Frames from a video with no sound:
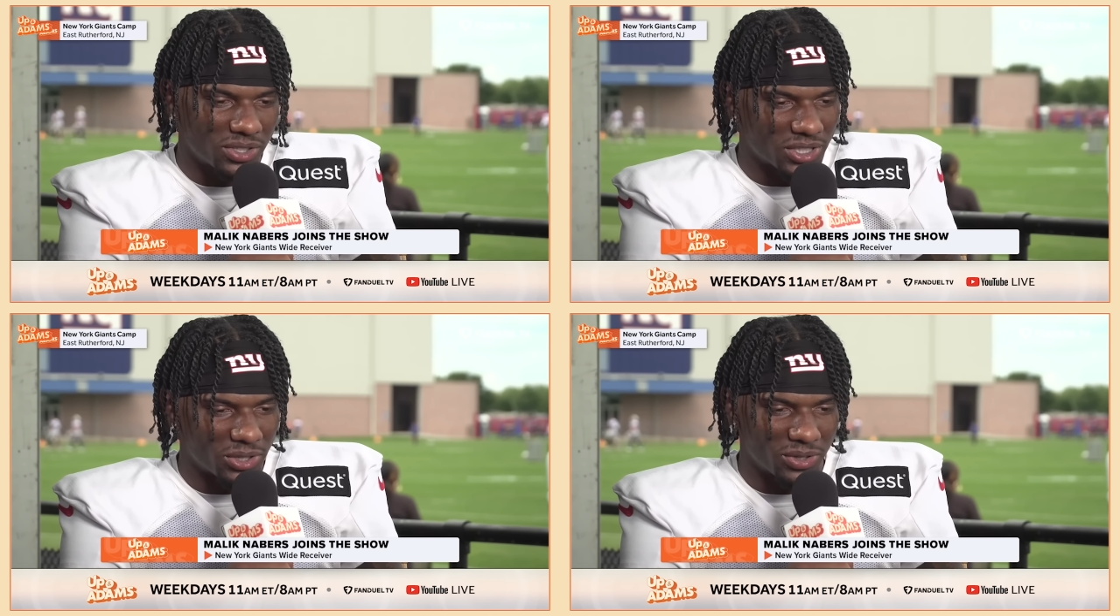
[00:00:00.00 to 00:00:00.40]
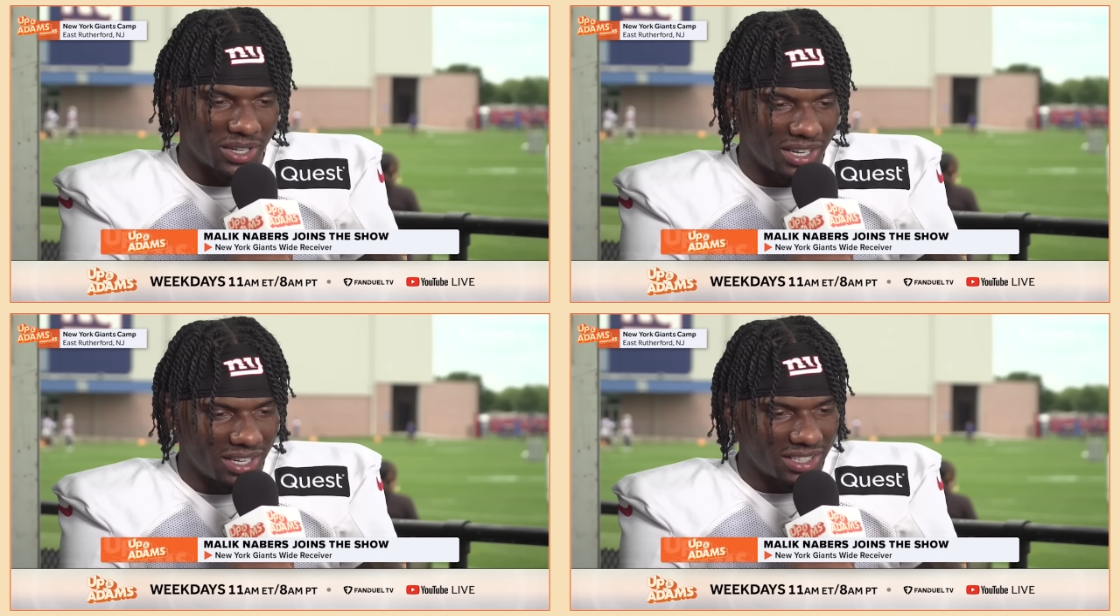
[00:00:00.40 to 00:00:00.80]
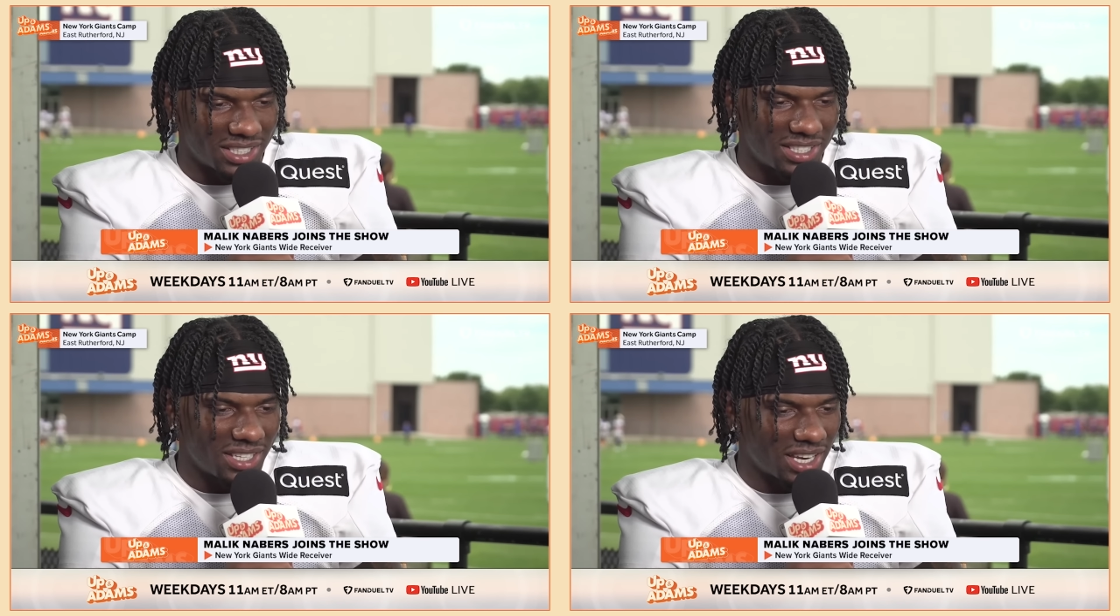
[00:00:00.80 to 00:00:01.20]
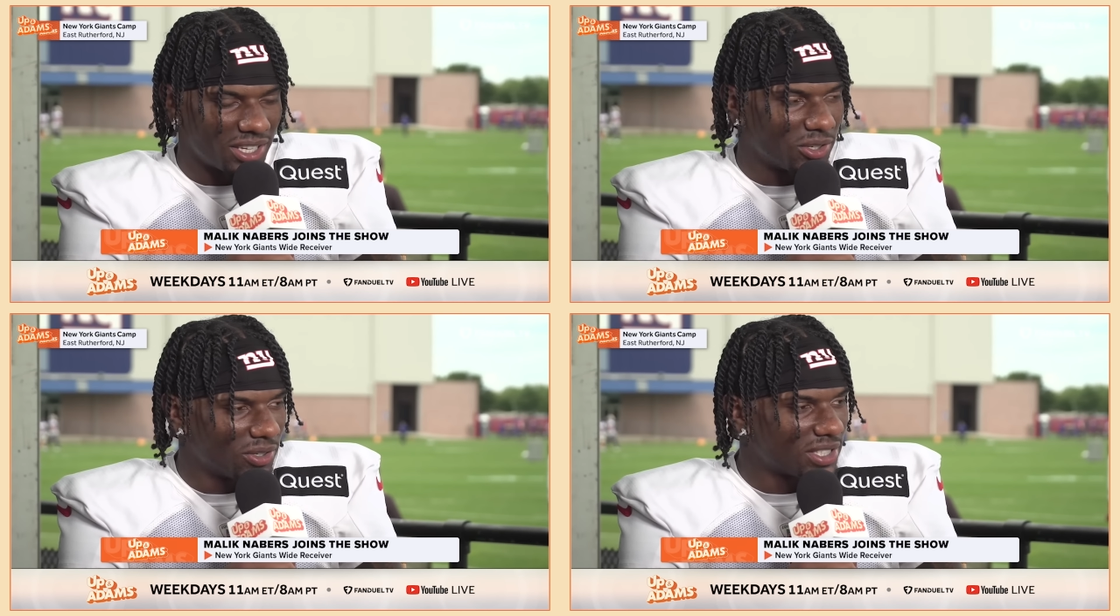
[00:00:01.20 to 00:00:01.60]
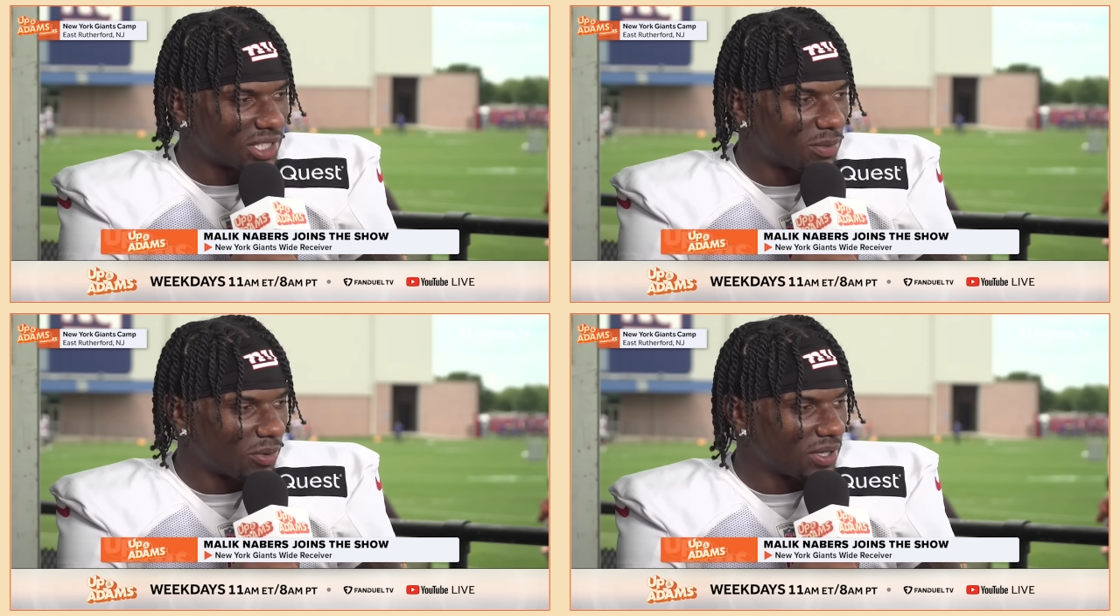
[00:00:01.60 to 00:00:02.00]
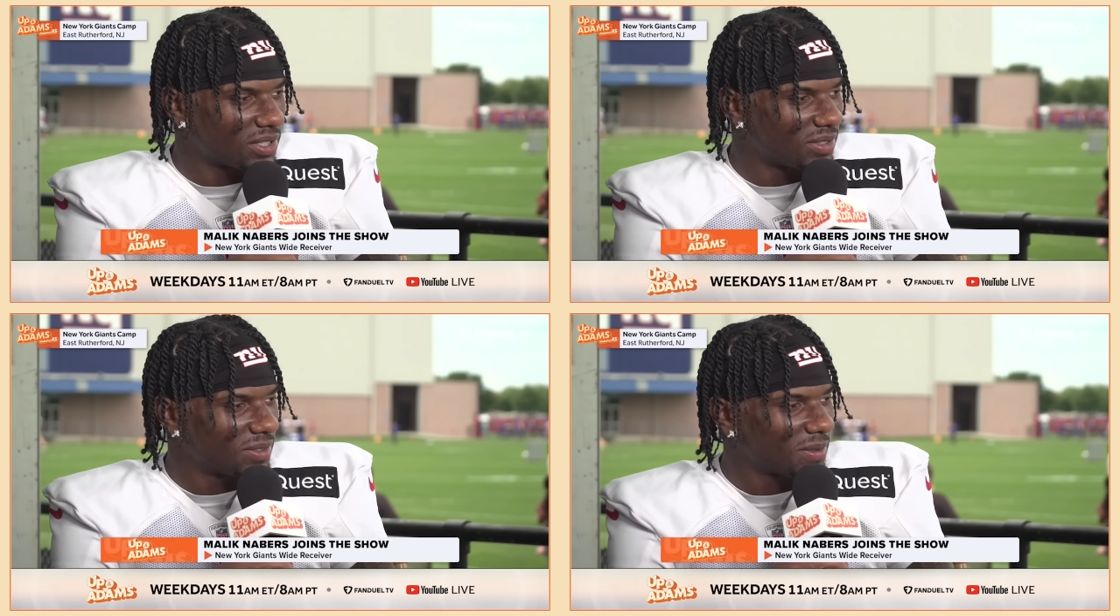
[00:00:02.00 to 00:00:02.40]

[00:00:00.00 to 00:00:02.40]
So to see that, you know, is inspirational.